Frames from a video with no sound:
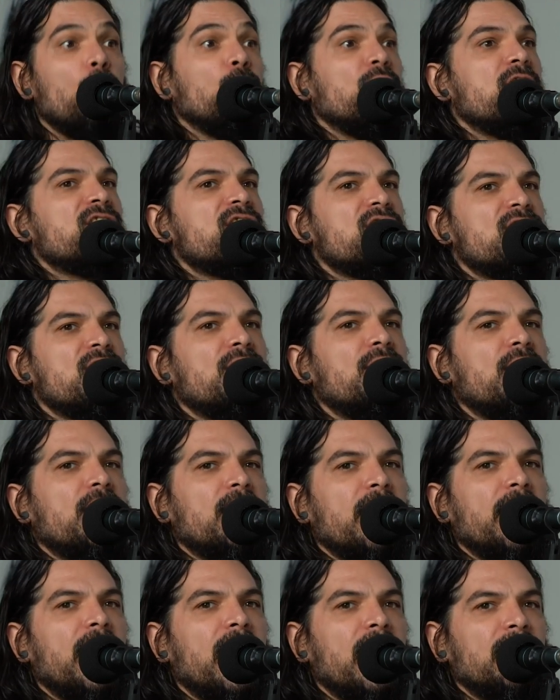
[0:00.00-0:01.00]
Oh, this is the thought
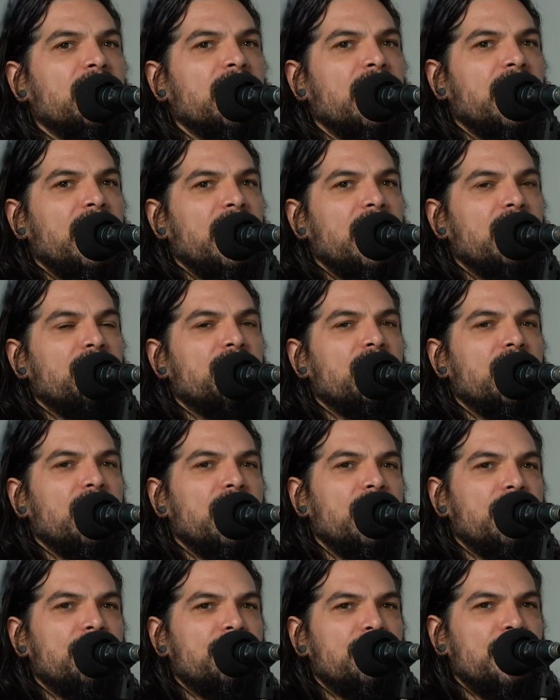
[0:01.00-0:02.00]
I had.
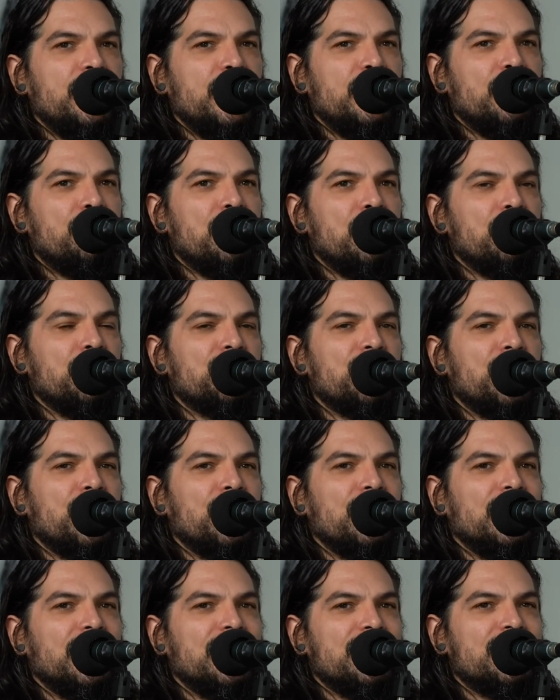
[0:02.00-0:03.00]
If people
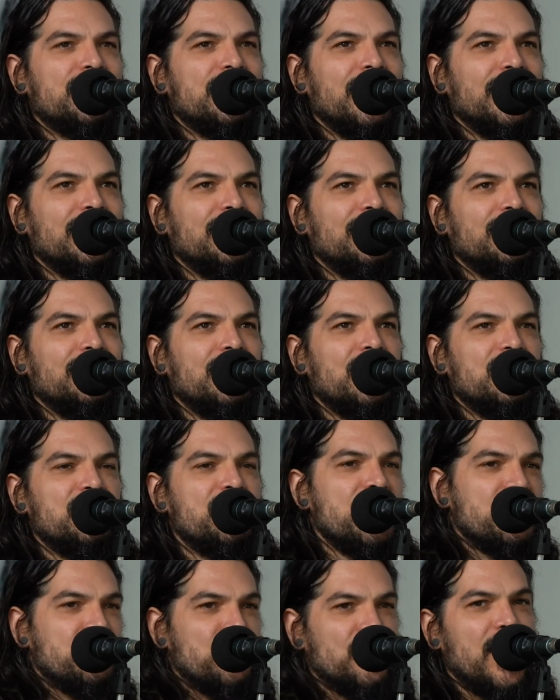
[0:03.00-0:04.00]
talk this like the
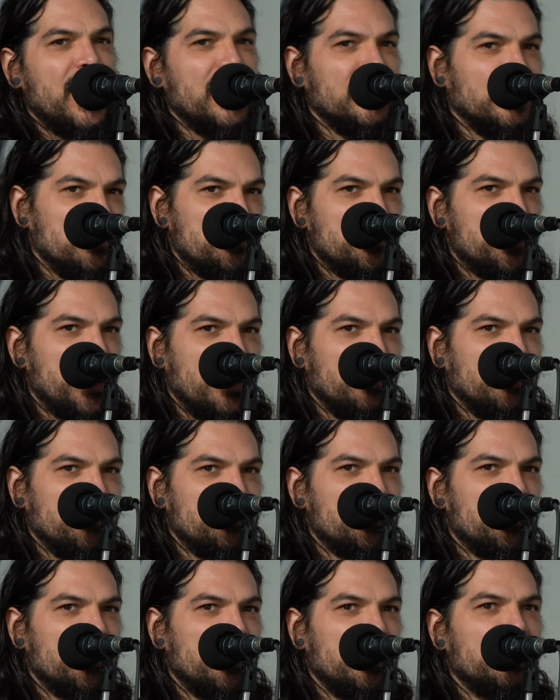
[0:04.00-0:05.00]
desert island
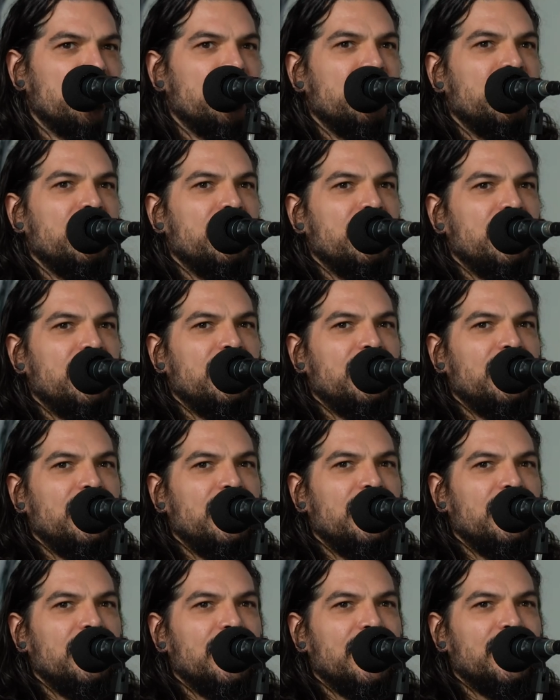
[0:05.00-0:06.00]
challenge thing,
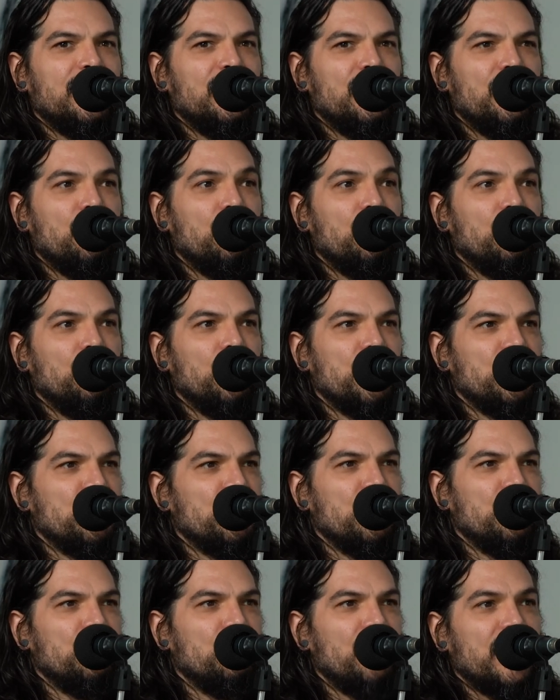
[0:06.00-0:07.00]
like what are
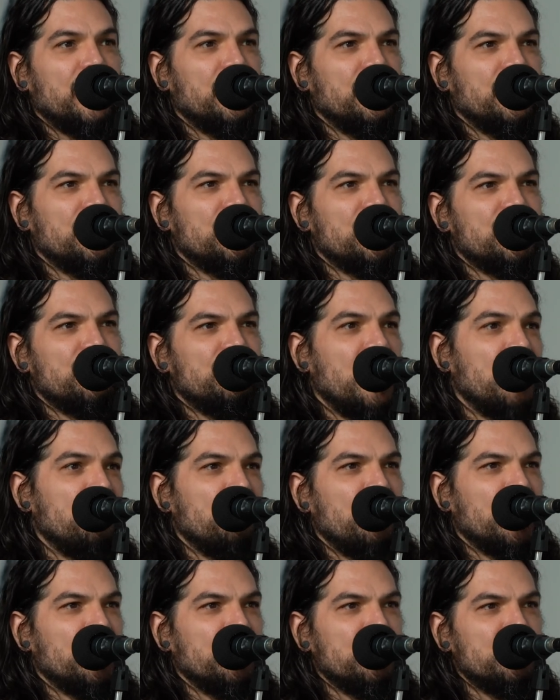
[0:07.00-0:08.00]
the 5
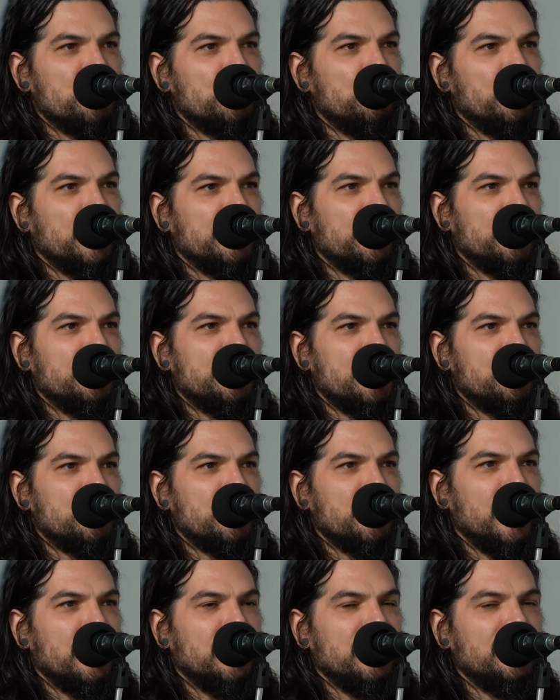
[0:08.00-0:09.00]
records you'd bring to a
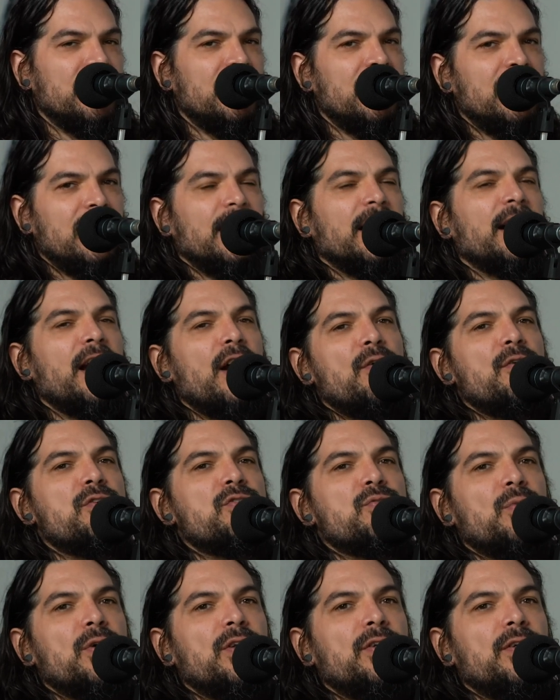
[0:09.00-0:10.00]
desert island? Like I
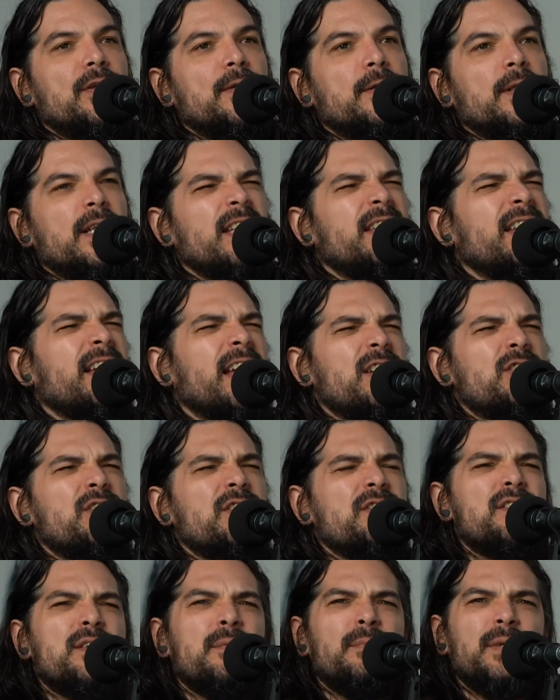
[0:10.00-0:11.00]
always wondered, and I think actually
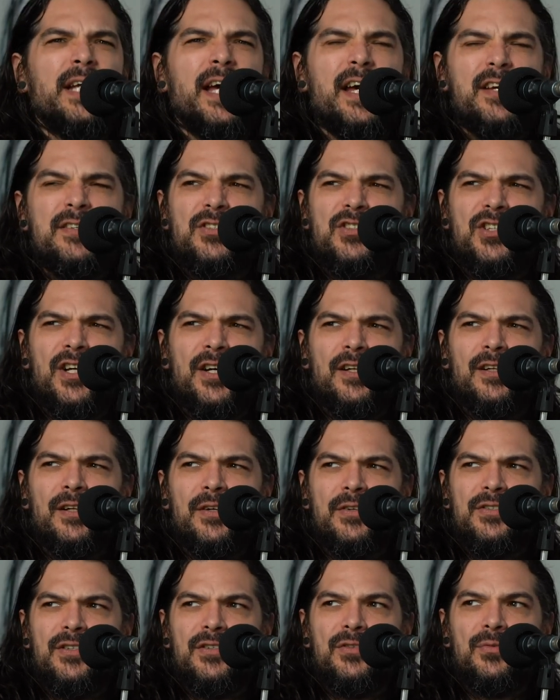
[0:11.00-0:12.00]
somebody asked Chuck
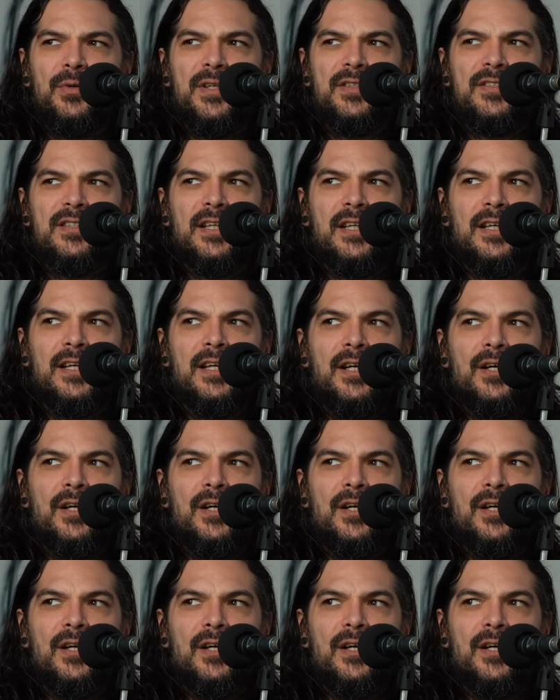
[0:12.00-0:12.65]
Closest once, like,